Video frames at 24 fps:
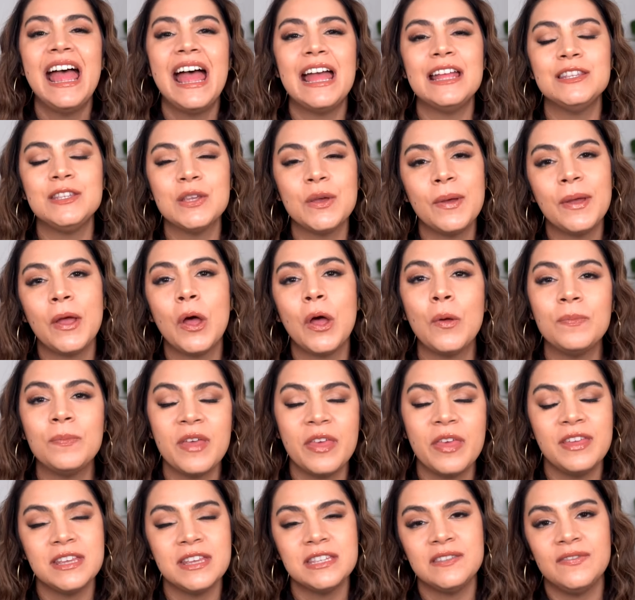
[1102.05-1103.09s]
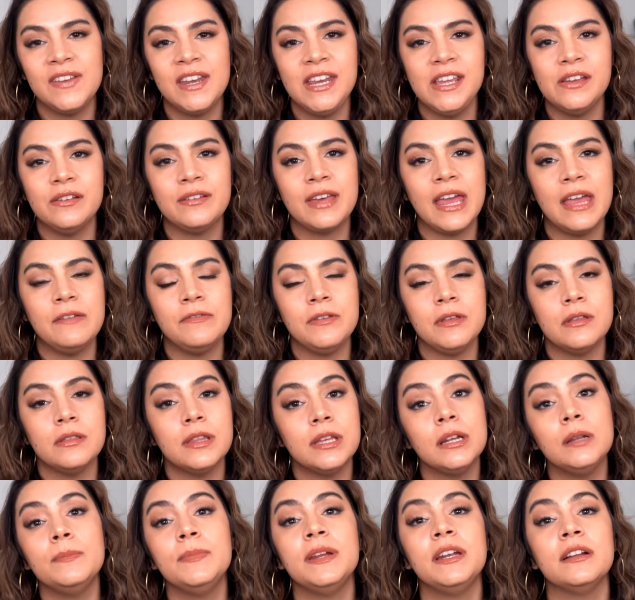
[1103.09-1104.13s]
And so I hope that this video gave you a
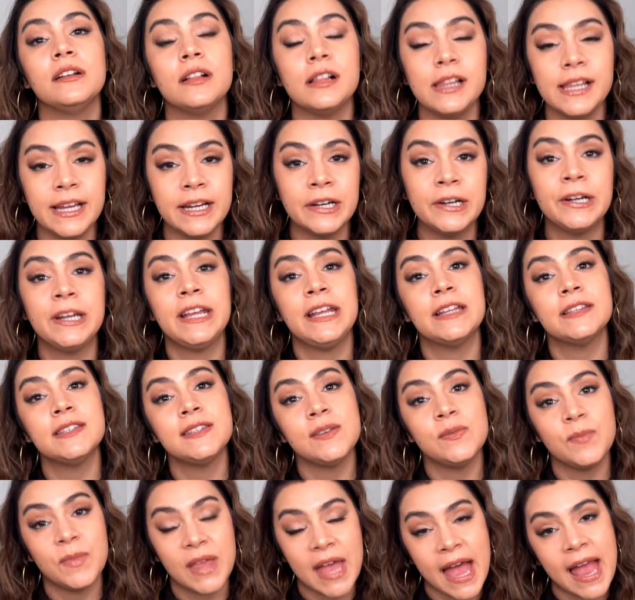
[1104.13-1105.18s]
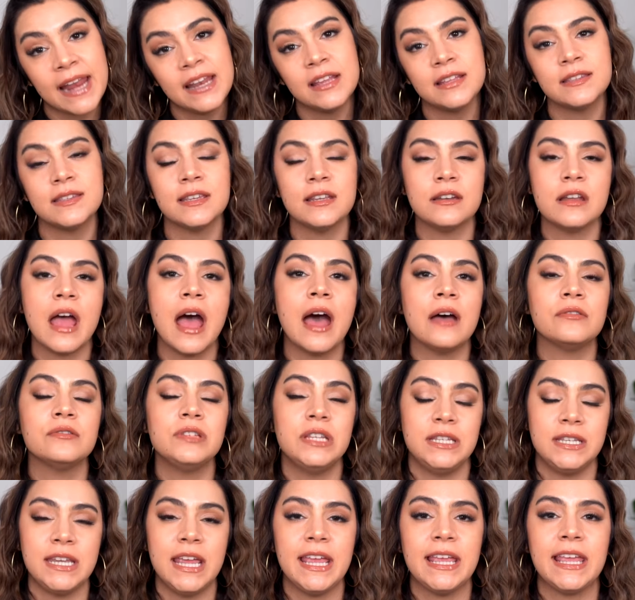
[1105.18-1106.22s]
little bit of clarity and some guidance on how
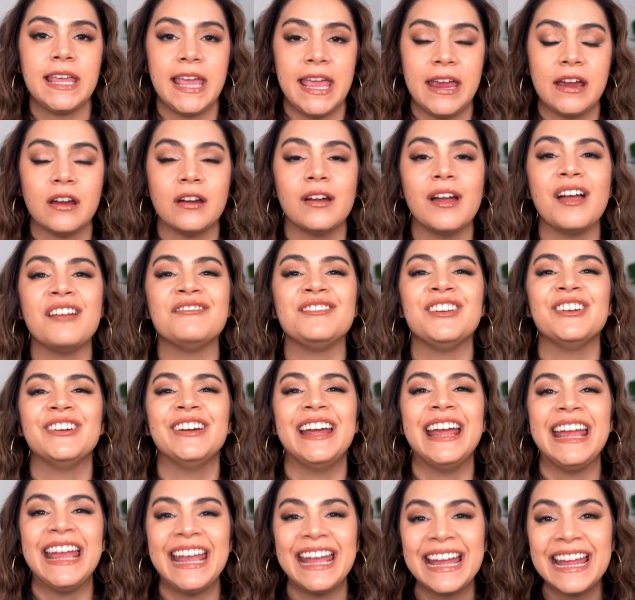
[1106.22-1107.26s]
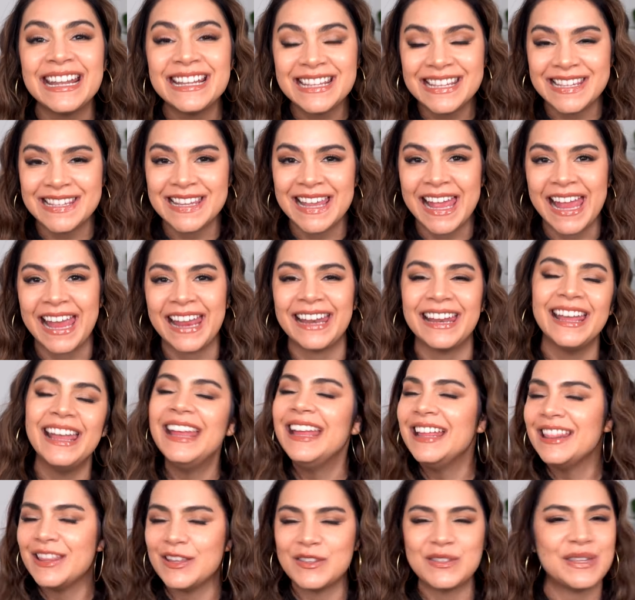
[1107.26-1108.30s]
to take care of your hand skin
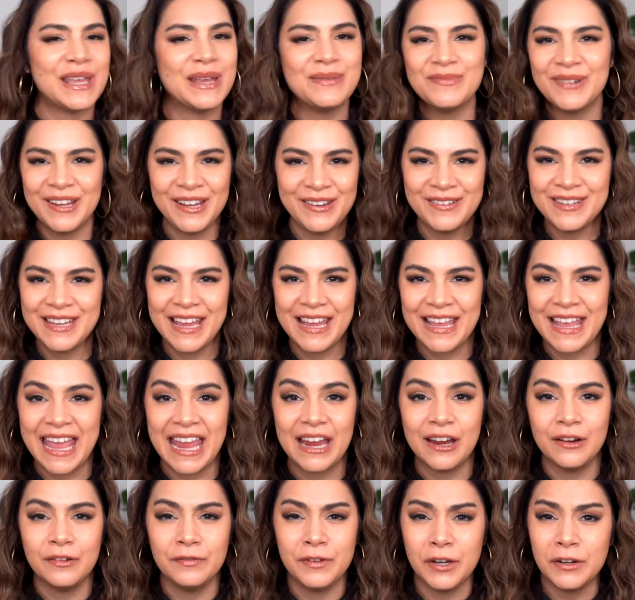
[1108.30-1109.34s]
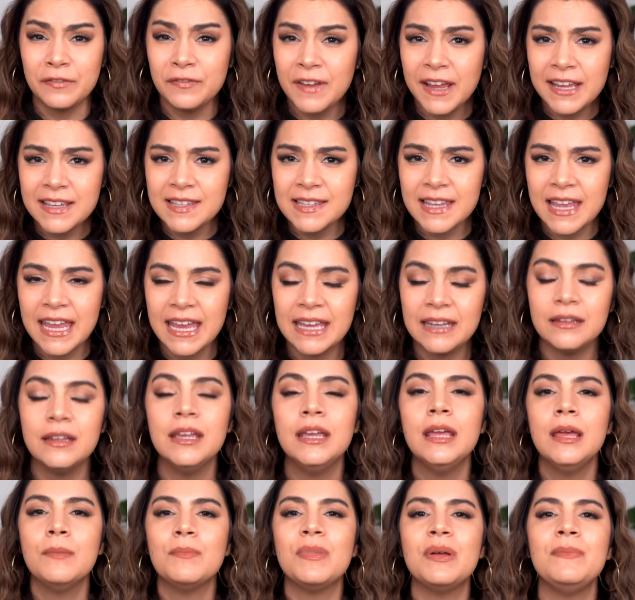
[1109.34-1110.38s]
the same way you take care of your face skin,
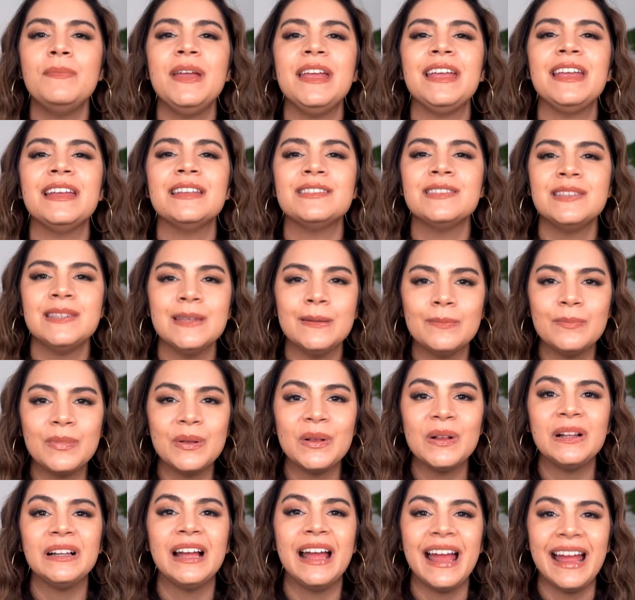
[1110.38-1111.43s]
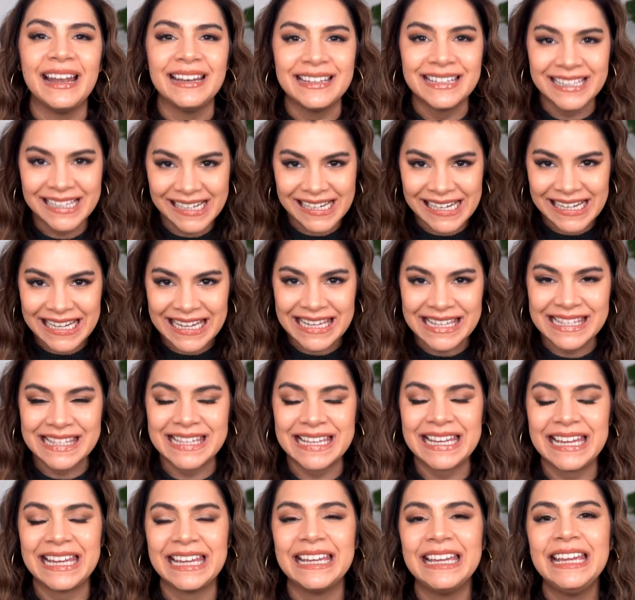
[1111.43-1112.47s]
but make it simple and
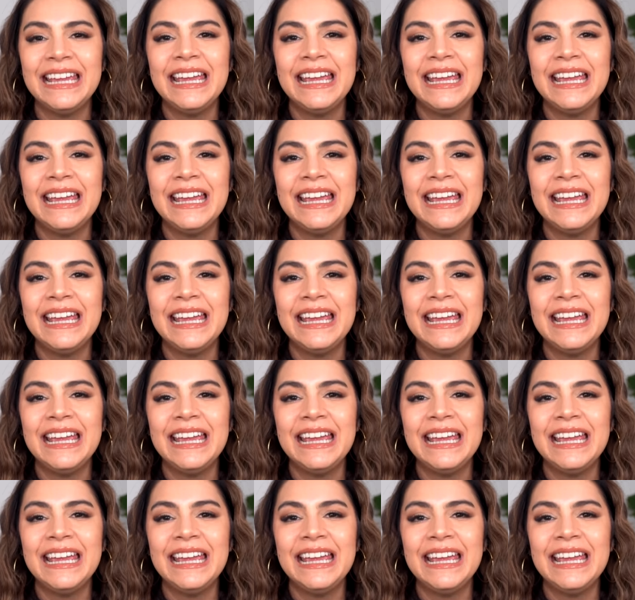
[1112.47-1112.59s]
easy.